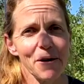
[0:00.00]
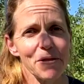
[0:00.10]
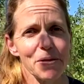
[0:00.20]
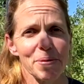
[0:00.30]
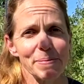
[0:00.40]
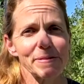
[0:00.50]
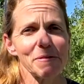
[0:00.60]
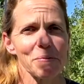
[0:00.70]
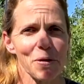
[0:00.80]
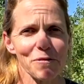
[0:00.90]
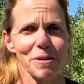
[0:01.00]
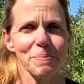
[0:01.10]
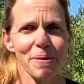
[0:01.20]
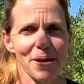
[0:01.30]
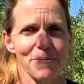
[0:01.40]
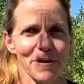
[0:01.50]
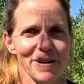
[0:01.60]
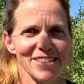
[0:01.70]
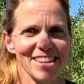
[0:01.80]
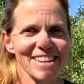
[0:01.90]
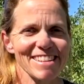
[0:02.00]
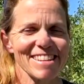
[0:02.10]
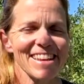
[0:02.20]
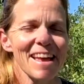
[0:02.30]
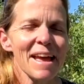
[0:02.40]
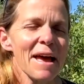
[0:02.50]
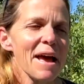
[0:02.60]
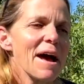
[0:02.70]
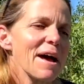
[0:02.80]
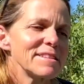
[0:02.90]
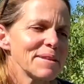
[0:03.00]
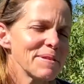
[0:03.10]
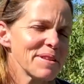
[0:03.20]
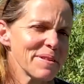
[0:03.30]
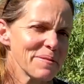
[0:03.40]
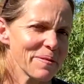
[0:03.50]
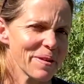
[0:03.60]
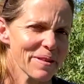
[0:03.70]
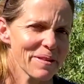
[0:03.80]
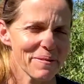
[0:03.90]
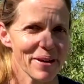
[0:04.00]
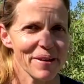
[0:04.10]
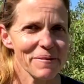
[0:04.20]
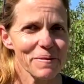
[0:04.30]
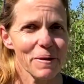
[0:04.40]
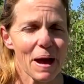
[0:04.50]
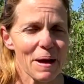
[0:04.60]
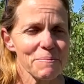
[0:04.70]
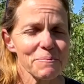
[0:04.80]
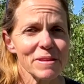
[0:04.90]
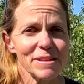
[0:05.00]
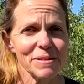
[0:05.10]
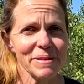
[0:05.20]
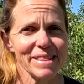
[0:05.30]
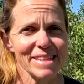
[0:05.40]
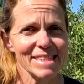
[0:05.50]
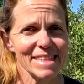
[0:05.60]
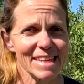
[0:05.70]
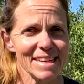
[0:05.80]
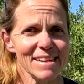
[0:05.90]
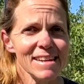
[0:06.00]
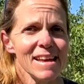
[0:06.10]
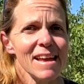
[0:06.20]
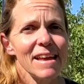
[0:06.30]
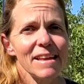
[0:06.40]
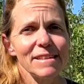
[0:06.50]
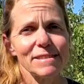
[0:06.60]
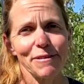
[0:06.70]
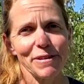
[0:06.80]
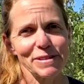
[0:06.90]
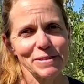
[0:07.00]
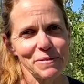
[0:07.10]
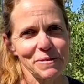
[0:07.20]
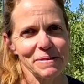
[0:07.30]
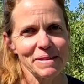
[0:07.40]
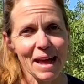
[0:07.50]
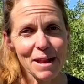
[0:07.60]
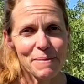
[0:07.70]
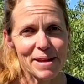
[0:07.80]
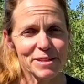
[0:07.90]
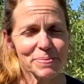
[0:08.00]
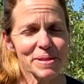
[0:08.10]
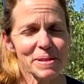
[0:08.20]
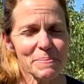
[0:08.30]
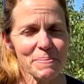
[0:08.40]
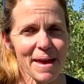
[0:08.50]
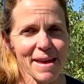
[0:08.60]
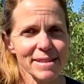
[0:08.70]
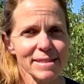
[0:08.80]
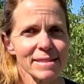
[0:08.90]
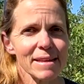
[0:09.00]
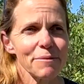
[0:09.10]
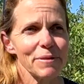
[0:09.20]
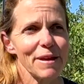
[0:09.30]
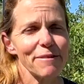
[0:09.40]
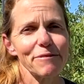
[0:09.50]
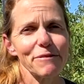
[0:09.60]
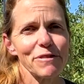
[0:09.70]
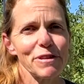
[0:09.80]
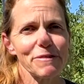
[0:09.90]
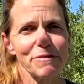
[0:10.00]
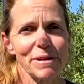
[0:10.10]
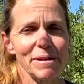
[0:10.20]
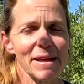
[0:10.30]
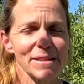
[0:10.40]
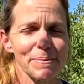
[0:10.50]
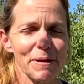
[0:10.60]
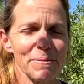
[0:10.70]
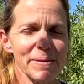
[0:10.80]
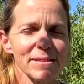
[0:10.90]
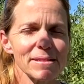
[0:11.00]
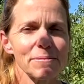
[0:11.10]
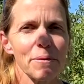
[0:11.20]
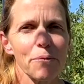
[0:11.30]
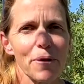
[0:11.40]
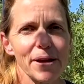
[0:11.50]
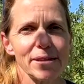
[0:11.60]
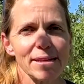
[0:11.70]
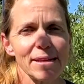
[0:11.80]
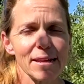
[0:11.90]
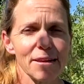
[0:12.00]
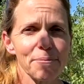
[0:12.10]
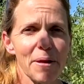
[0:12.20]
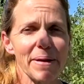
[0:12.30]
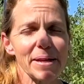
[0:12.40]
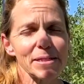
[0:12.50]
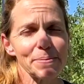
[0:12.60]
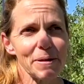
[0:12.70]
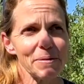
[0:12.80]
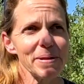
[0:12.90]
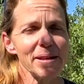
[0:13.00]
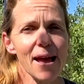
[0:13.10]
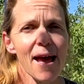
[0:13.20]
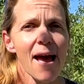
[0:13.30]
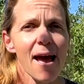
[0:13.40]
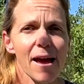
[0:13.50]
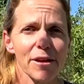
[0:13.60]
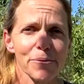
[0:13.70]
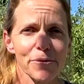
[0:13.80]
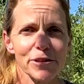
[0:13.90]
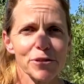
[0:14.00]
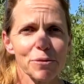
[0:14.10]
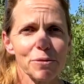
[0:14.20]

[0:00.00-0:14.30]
on the PIPS for Profit Pear project. Some of the work that we're doing this year is focused on colour management in pears. We have a few different experiments. One is a leaf blowing experiment at a commercial